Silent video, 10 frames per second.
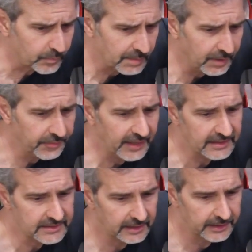about
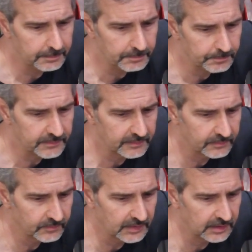that time,
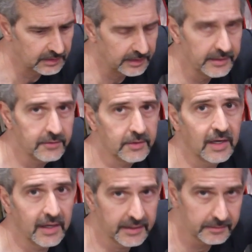another
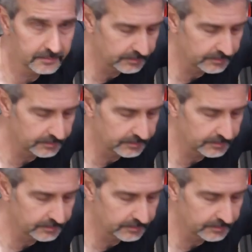guy